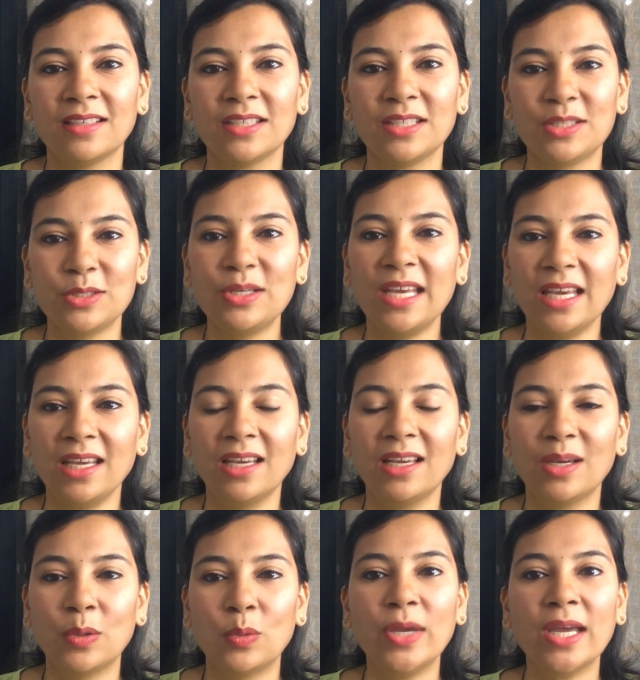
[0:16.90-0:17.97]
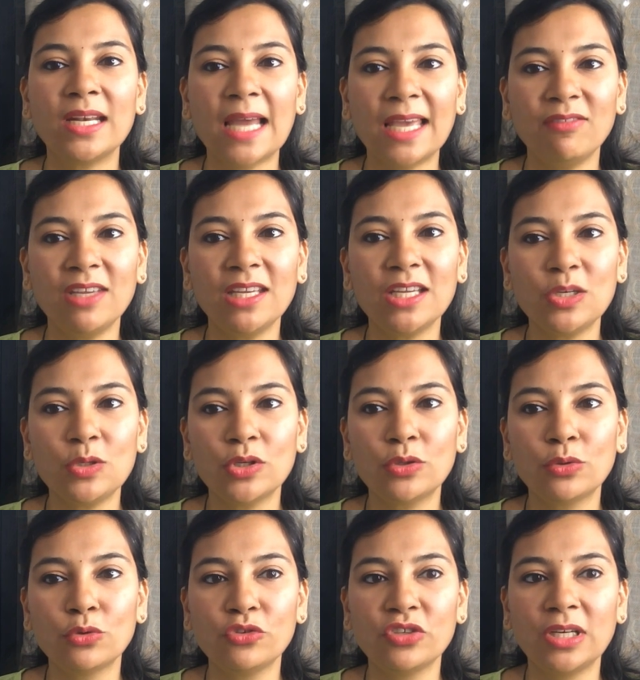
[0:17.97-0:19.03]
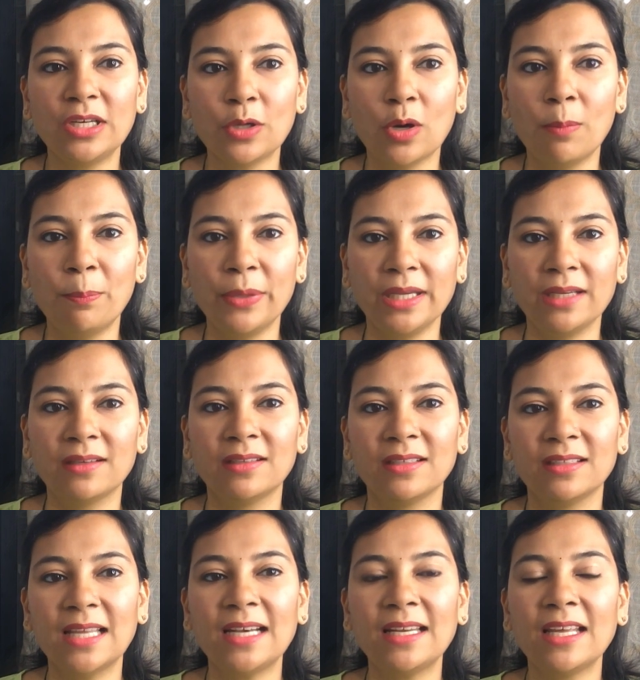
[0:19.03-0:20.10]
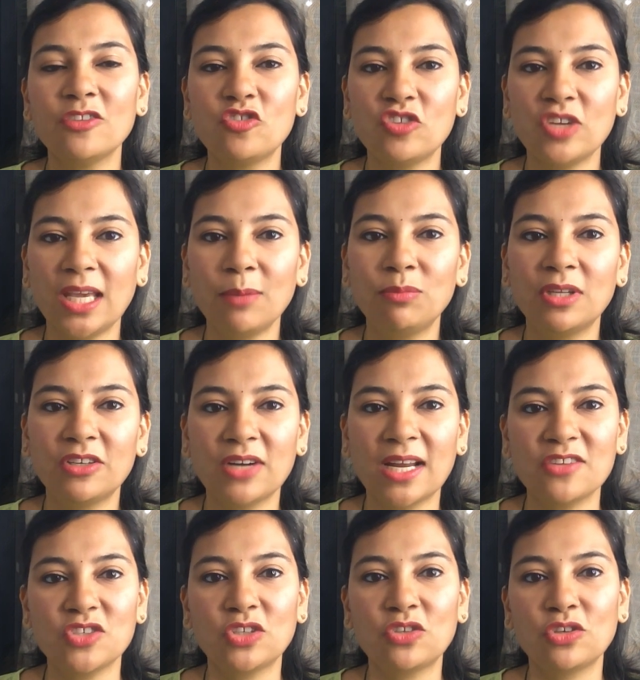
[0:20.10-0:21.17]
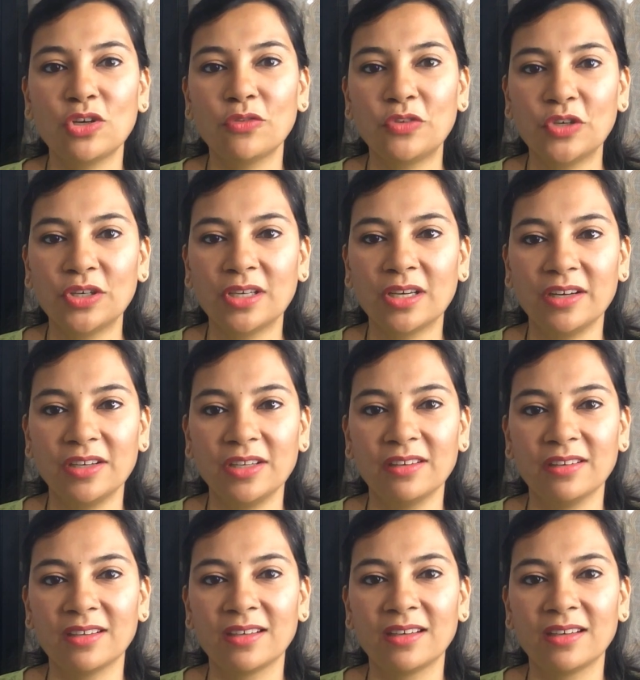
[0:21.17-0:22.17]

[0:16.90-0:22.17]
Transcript: Today, we are diving into a crucial topic that can shape the trajectory of your career.